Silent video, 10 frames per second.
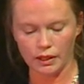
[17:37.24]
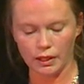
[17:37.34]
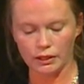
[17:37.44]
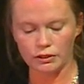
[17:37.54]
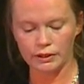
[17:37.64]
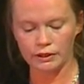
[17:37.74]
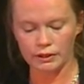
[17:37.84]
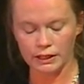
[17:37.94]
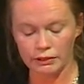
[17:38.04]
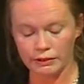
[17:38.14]
And to
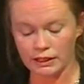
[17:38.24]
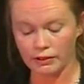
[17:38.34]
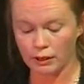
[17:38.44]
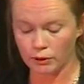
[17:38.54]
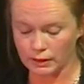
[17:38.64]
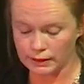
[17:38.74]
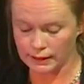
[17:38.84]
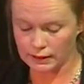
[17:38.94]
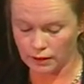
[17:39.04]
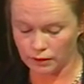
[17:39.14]
reiterate what I
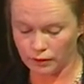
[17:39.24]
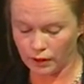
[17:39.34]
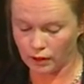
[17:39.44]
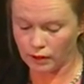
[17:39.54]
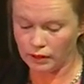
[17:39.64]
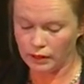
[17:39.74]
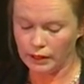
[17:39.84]
said so far,